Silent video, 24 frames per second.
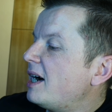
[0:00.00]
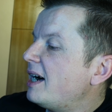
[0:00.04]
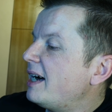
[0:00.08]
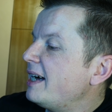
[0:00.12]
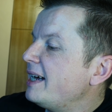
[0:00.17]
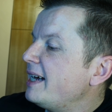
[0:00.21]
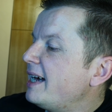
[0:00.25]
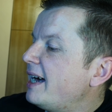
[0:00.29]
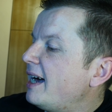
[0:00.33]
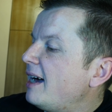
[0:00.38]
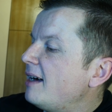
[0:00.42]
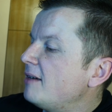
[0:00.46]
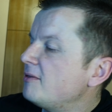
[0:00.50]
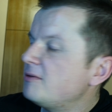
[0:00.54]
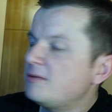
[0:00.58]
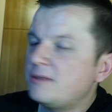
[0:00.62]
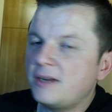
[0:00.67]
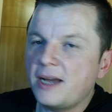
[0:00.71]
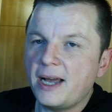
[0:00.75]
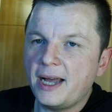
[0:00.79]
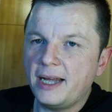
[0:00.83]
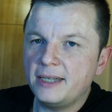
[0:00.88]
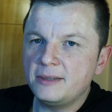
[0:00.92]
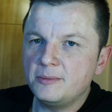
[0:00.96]
I have
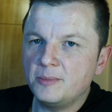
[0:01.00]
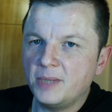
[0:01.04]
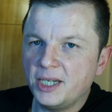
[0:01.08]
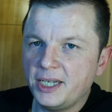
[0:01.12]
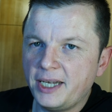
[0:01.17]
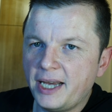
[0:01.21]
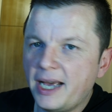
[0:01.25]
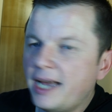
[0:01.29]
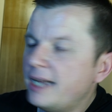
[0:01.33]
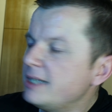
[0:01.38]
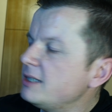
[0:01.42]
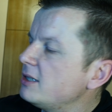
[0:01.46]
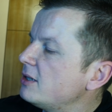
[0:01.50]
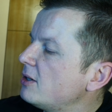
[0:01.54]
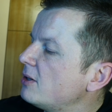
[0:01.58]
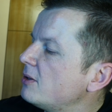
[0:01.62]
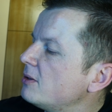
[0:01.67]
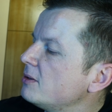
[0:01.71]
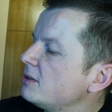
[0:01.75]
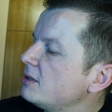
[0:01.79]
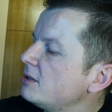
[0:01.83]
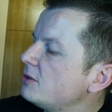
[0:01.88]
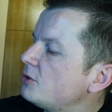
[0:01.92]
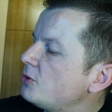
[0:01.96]
had my hand
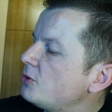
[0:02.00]
on